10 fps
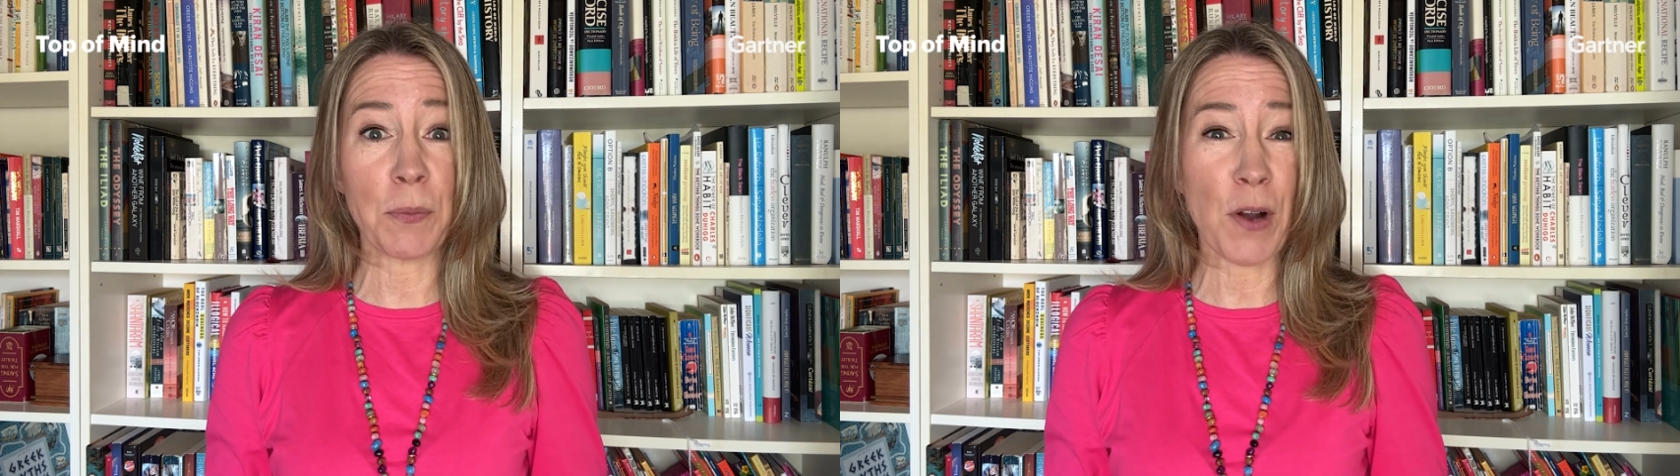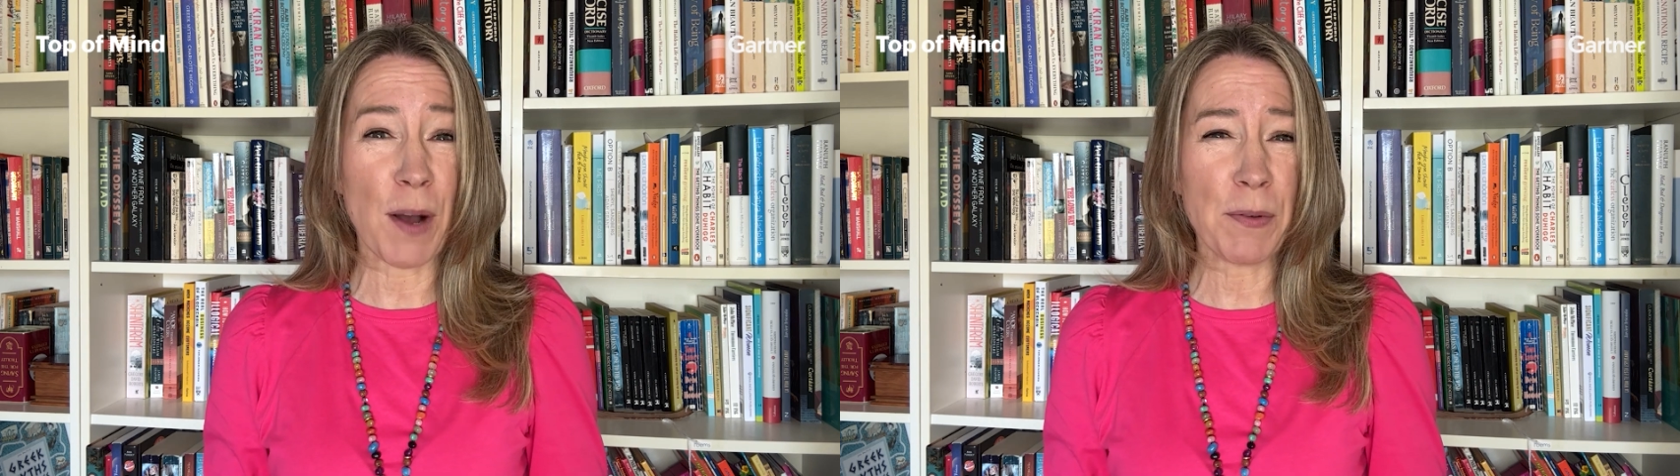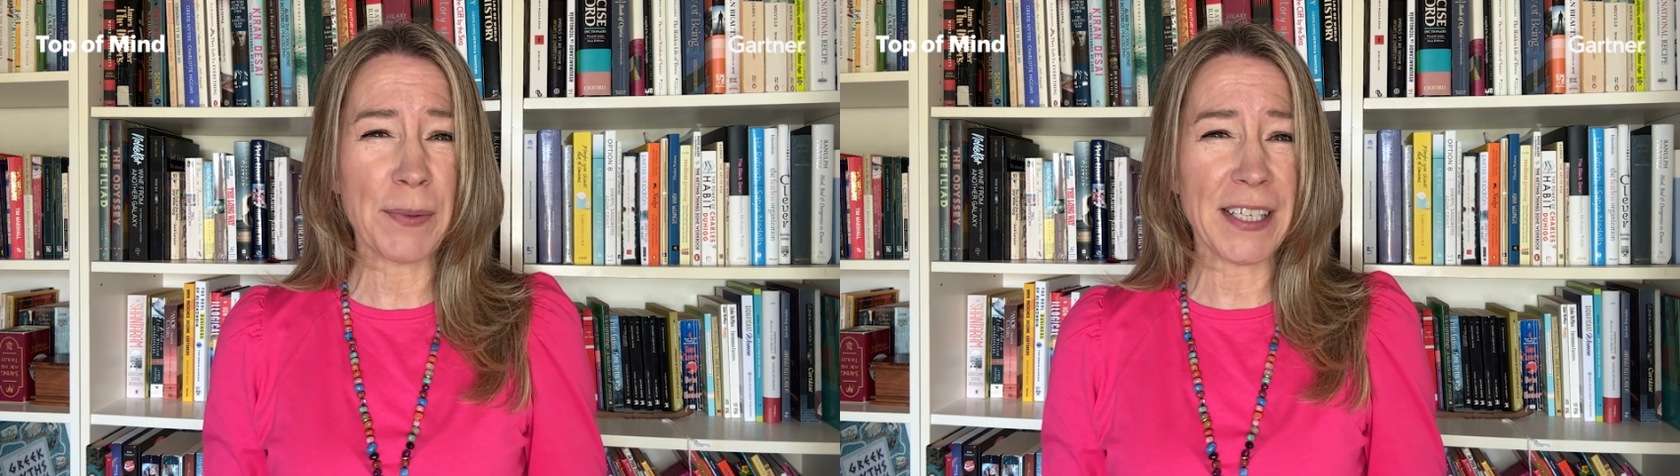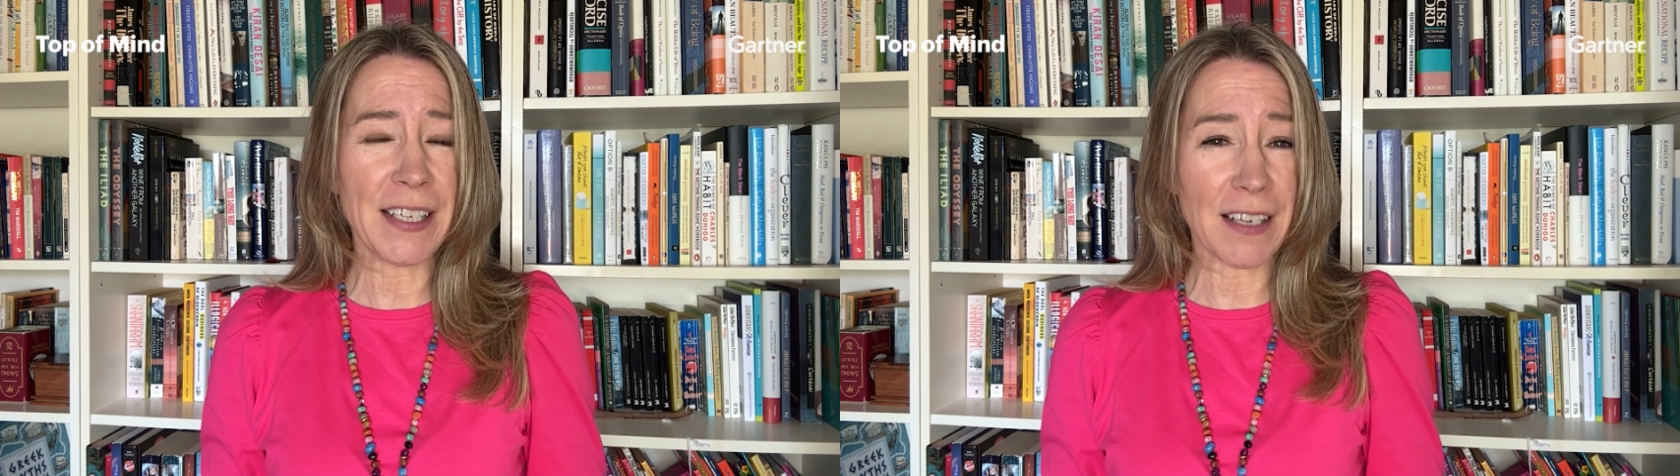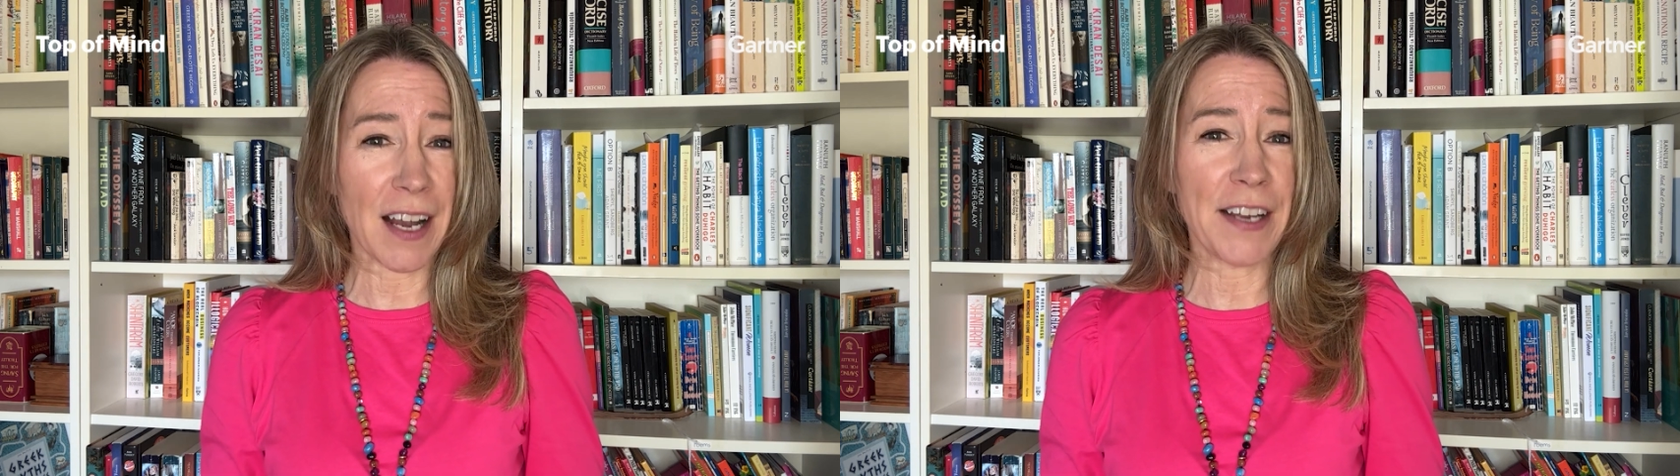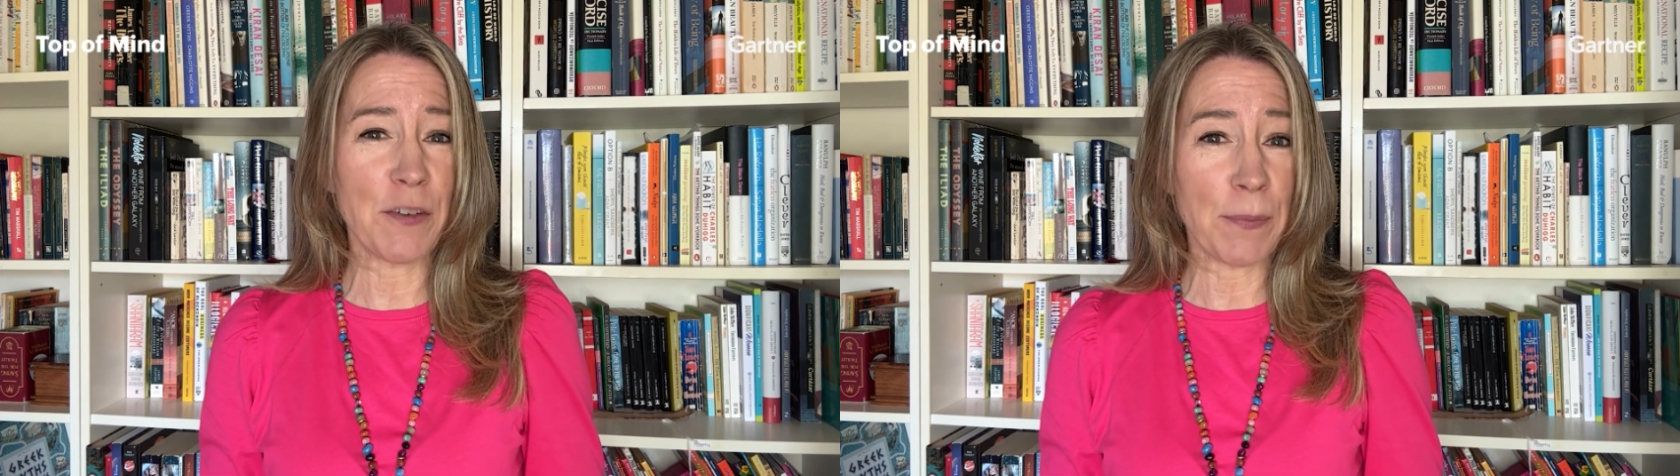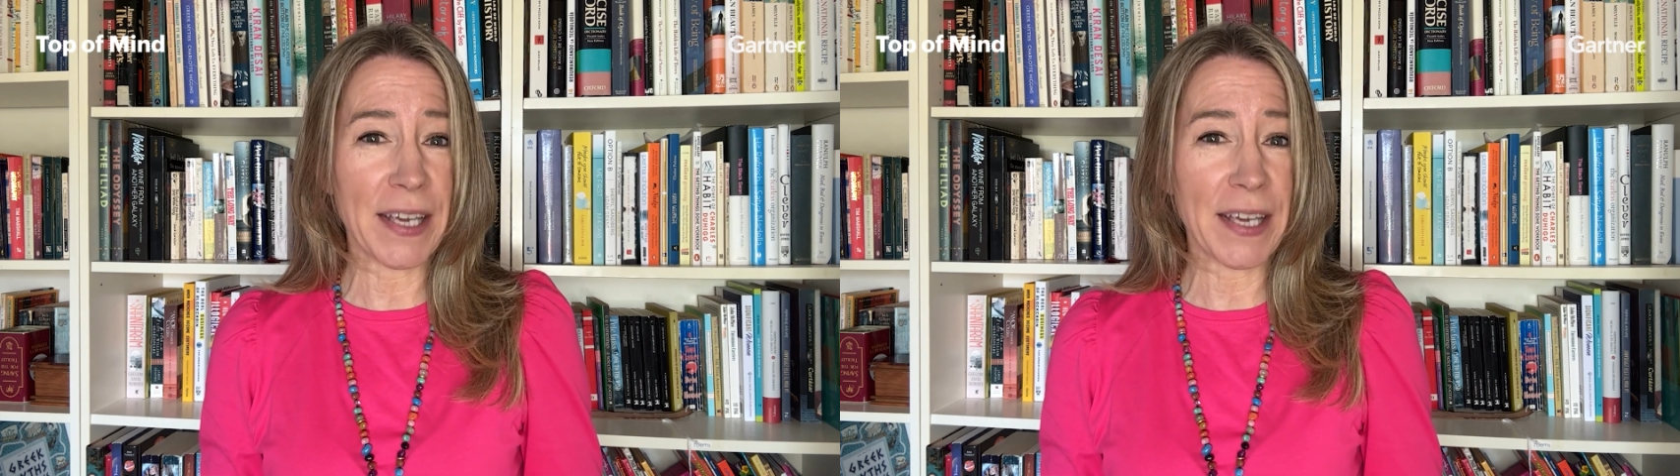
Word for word: you're probably kind of